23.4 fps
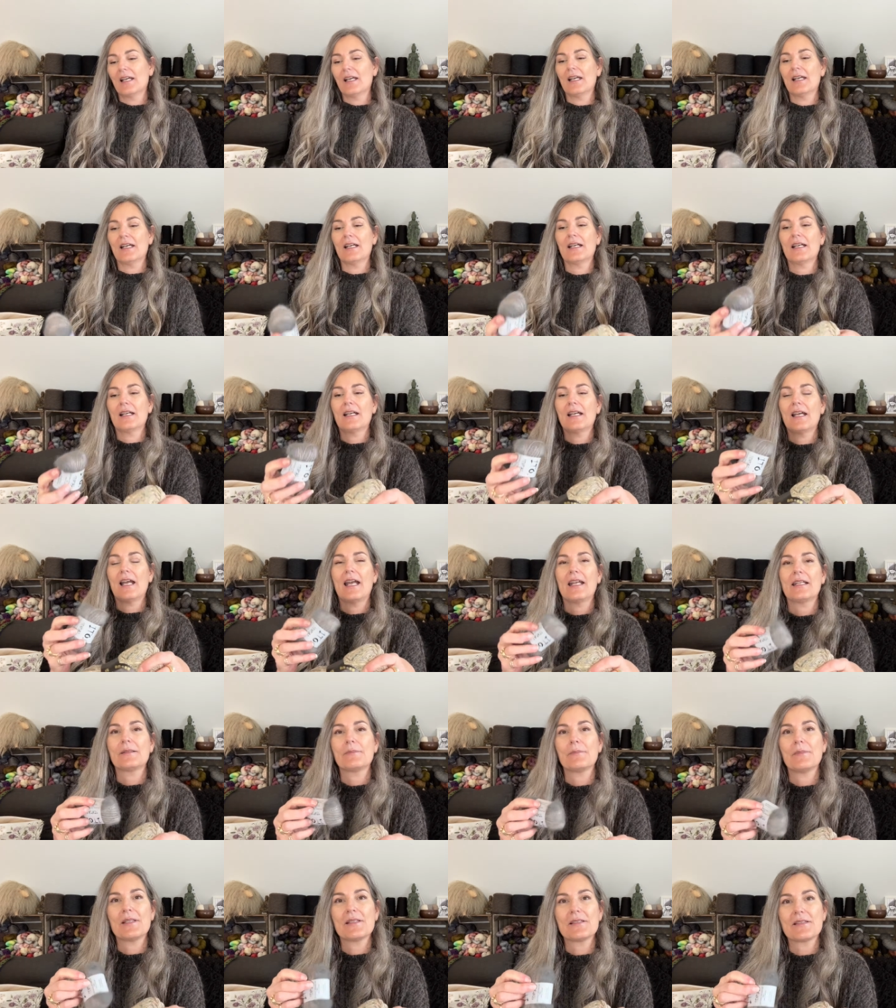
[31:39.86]
uh,
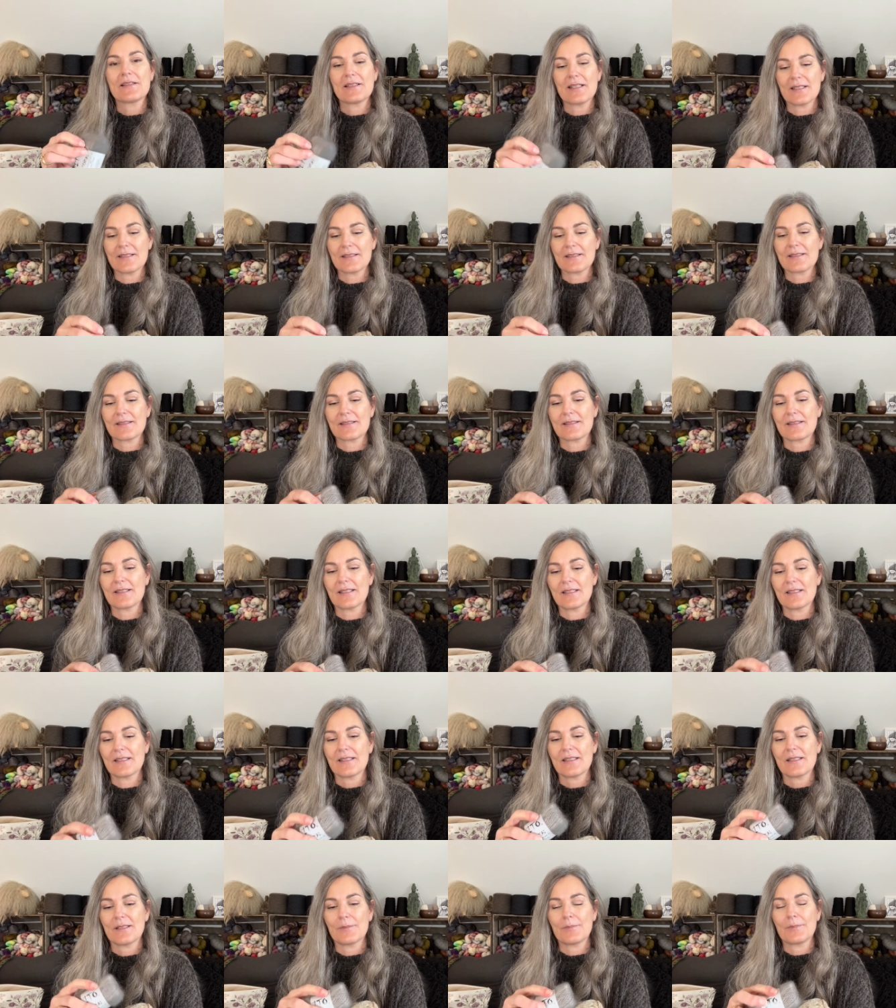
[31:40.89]
at
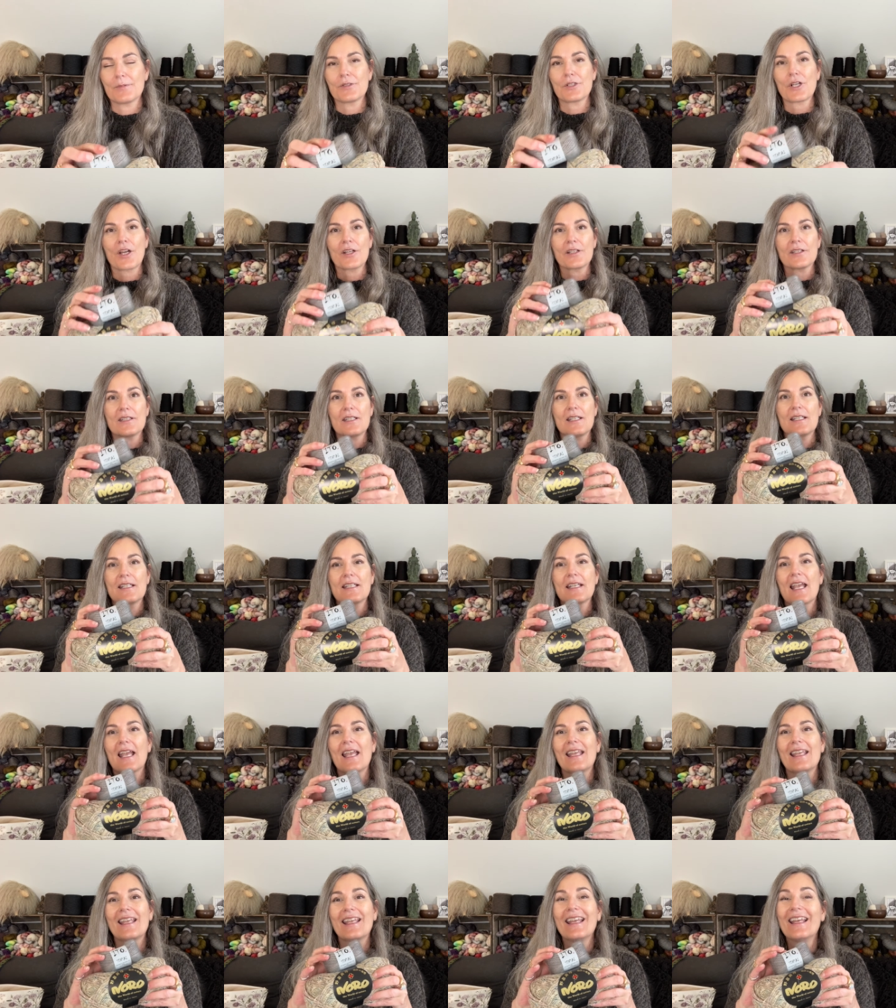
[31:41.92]

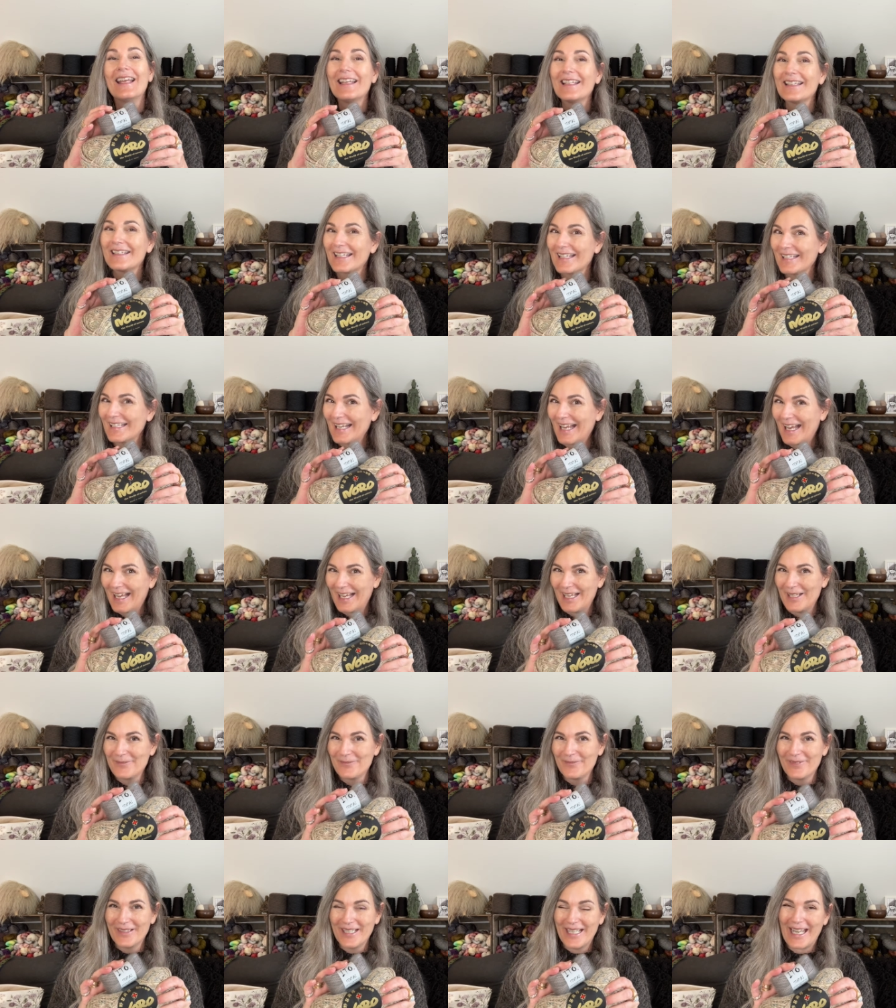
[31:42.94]
misknits.dk, uh, then
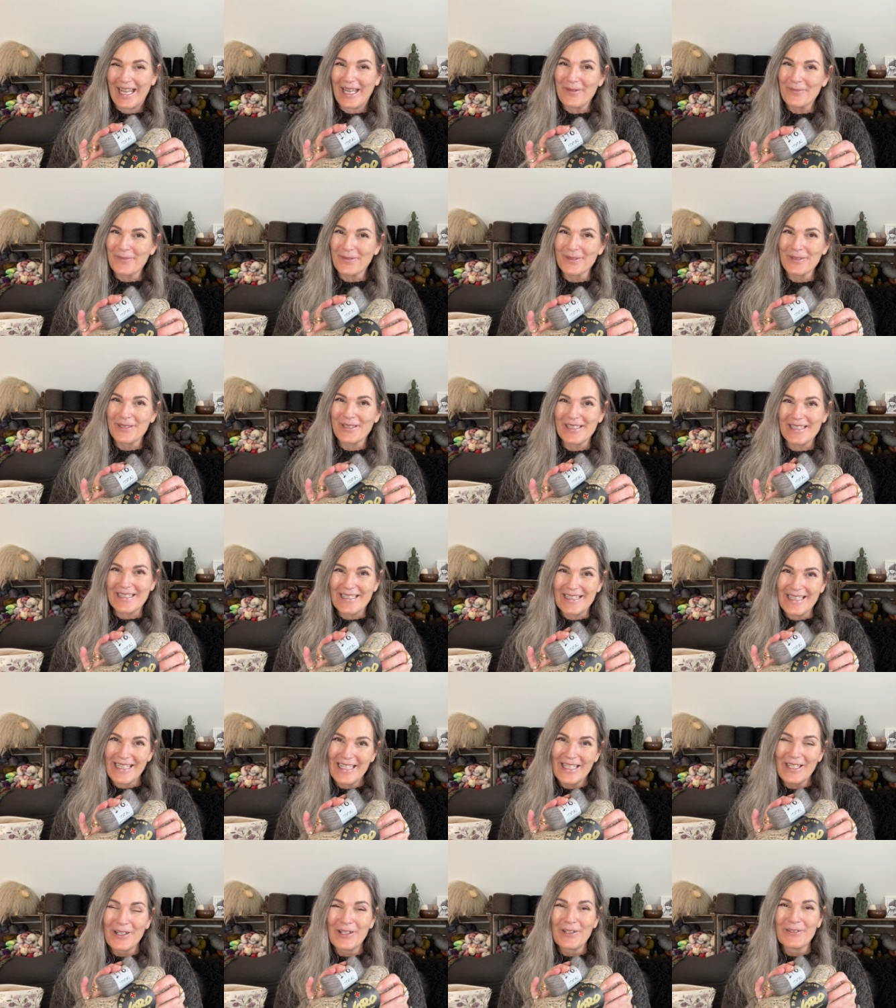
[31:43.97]
I'm able to
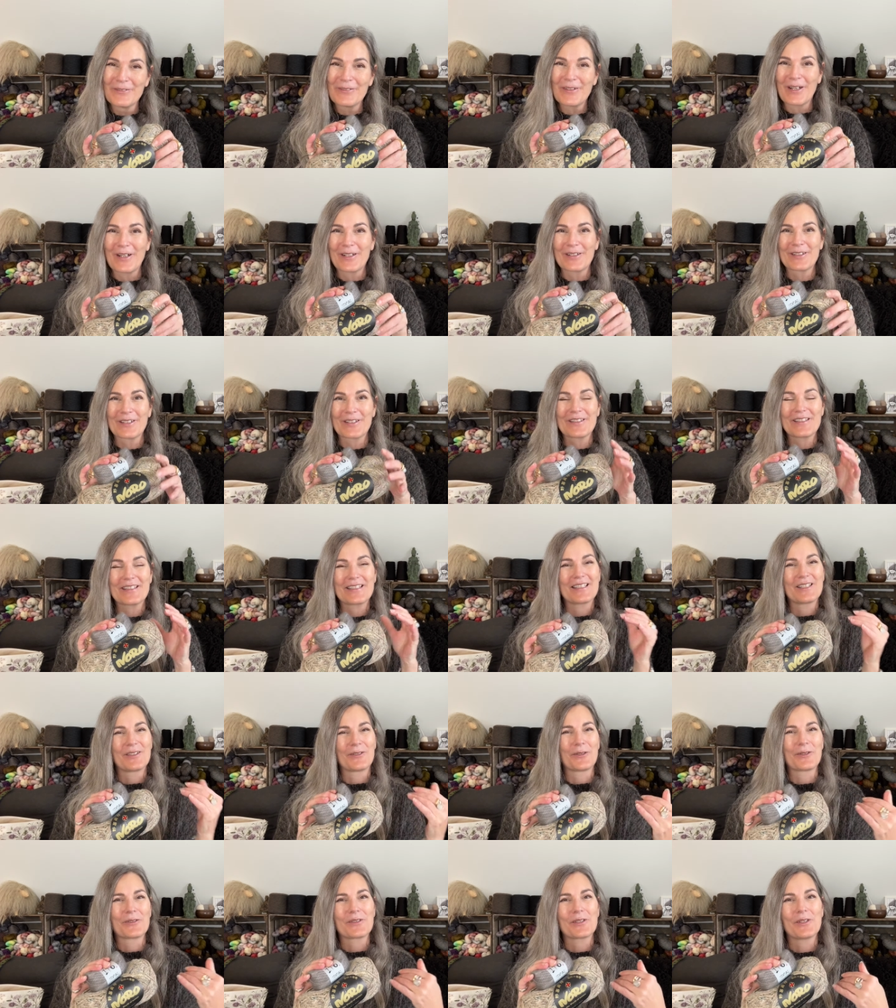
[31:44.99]
see your photos and
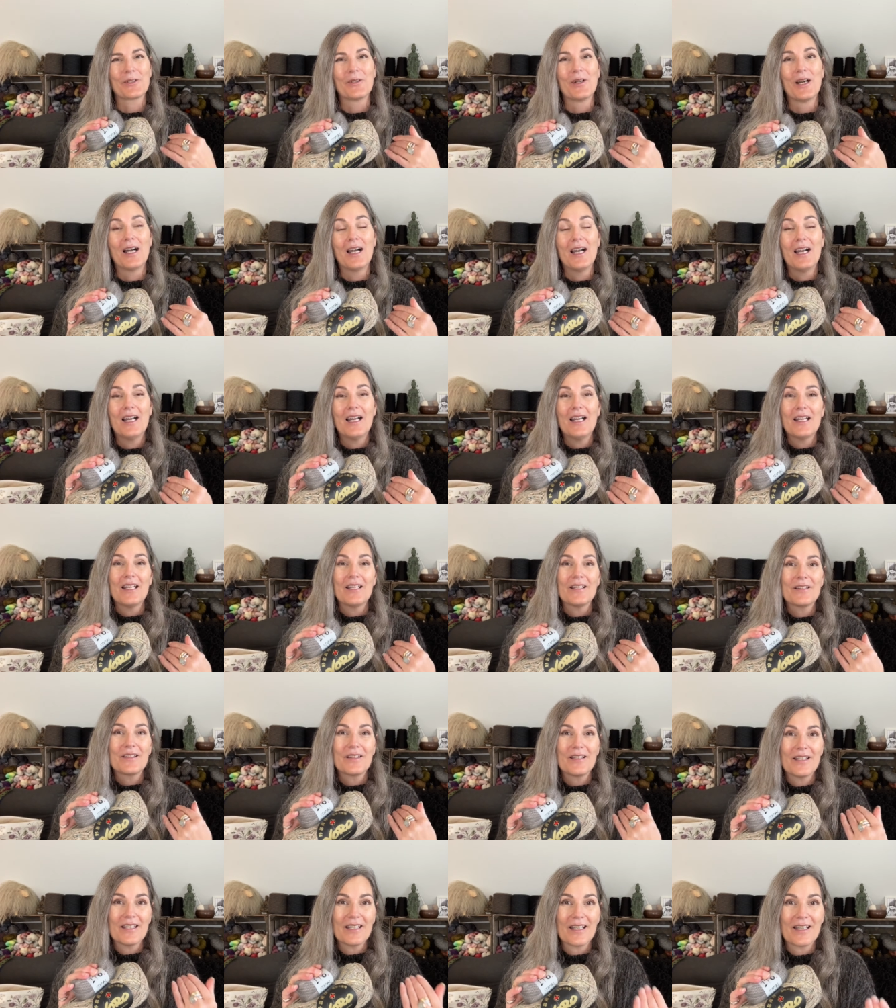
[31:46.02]
also
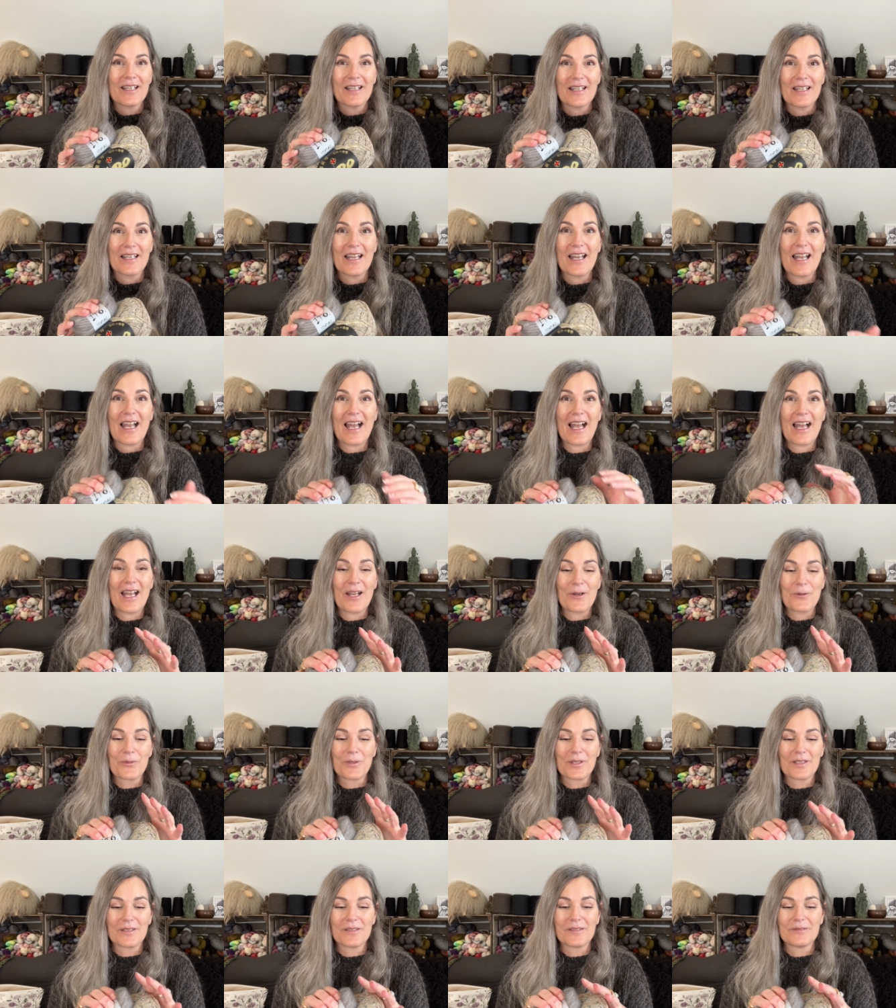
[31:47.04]
uh, I
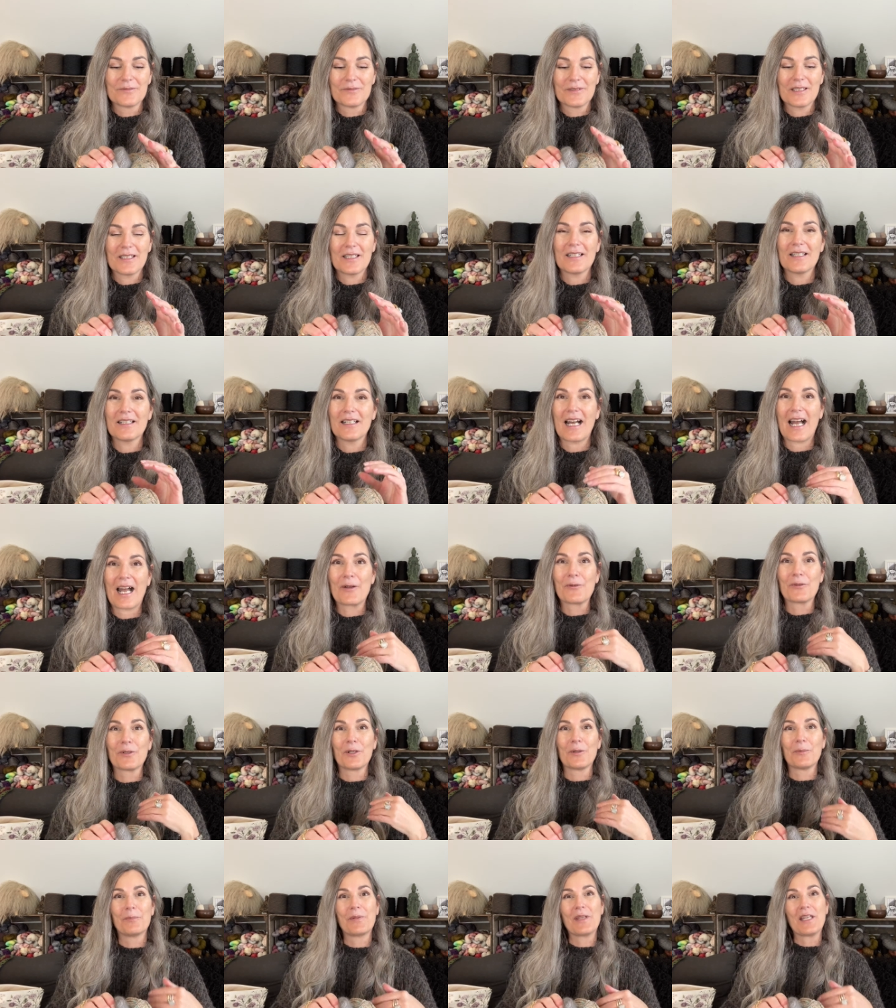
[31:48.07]
will uh, I
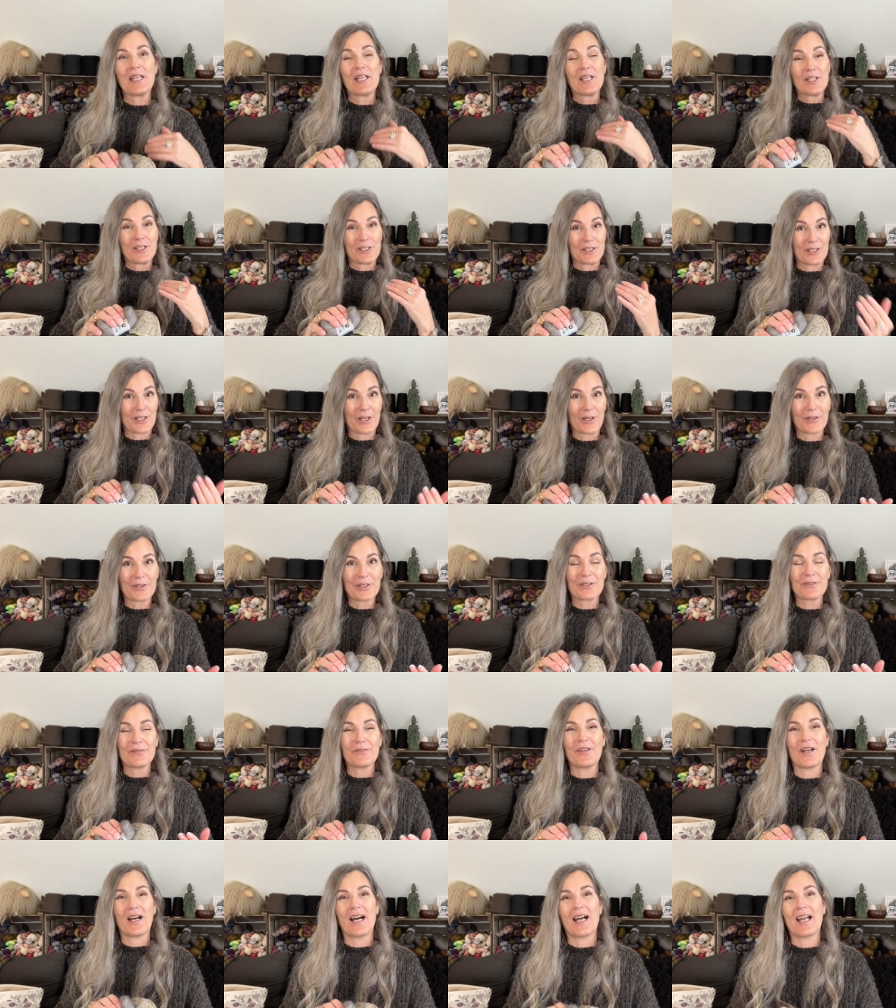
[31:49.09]
will be
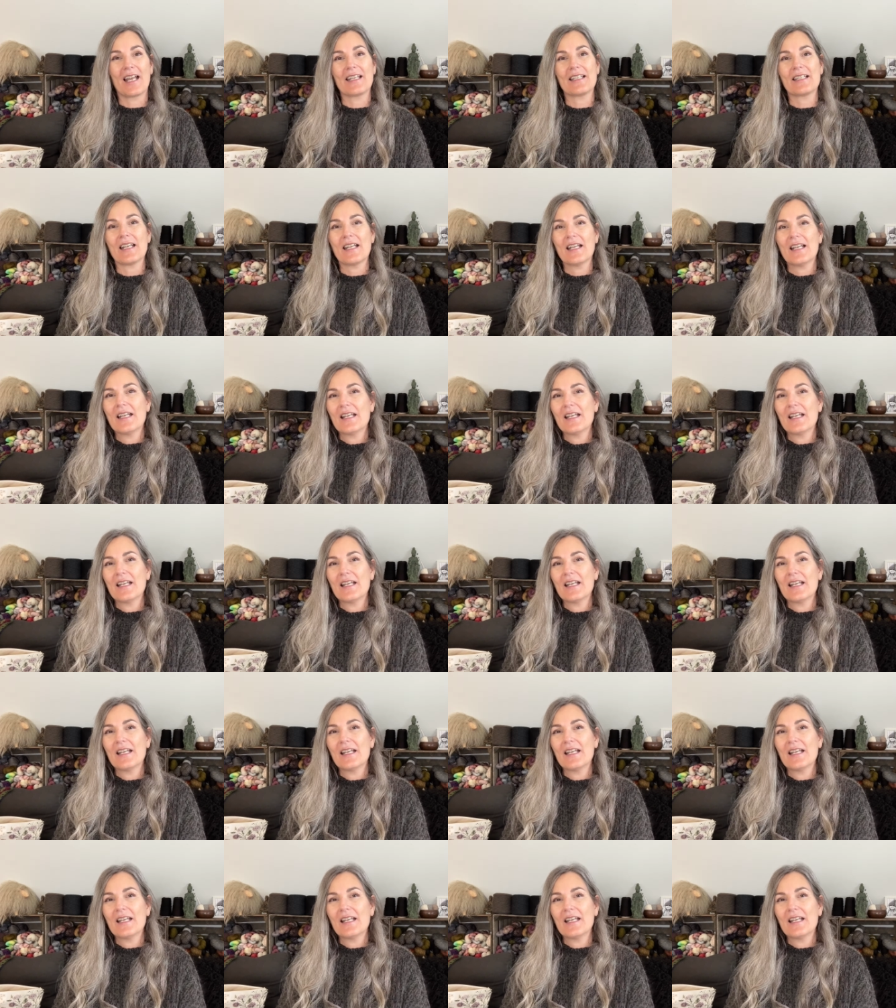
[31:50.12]
notified.